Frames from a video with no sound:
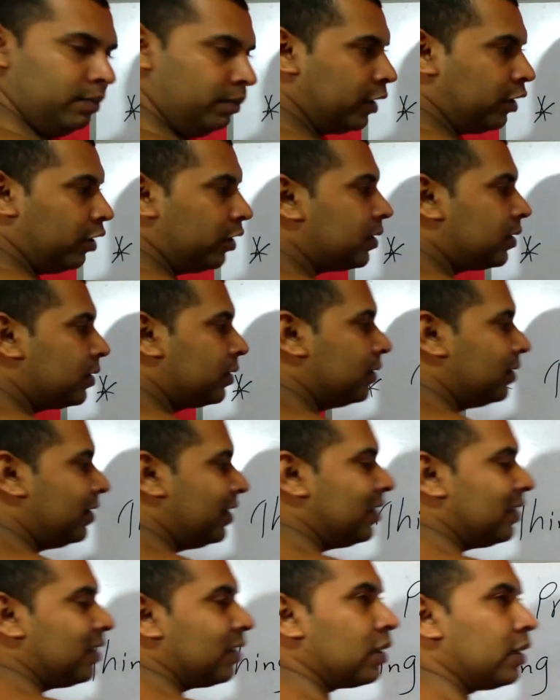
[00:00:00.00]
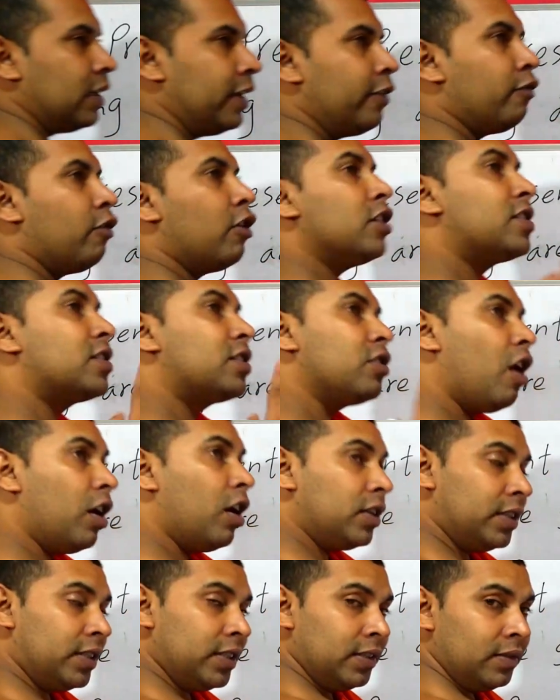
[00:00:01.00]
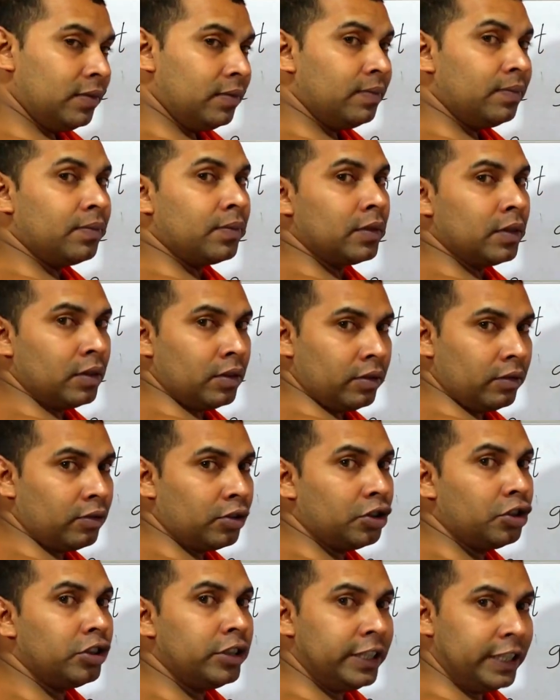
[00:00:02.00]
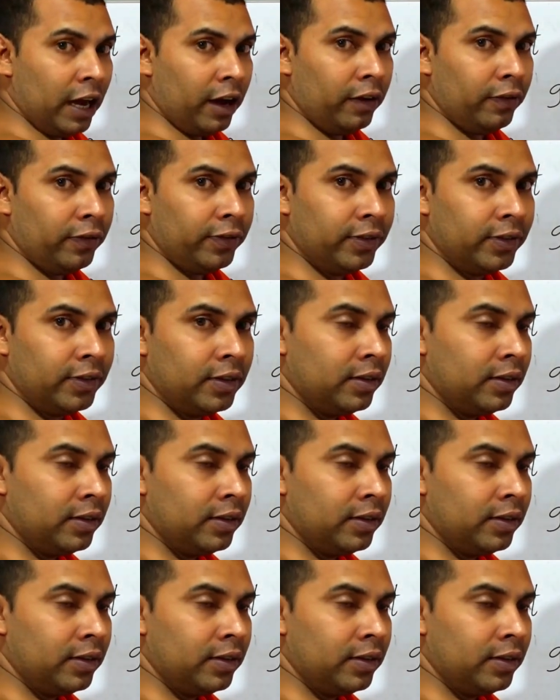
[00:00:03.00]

because he was not good enough.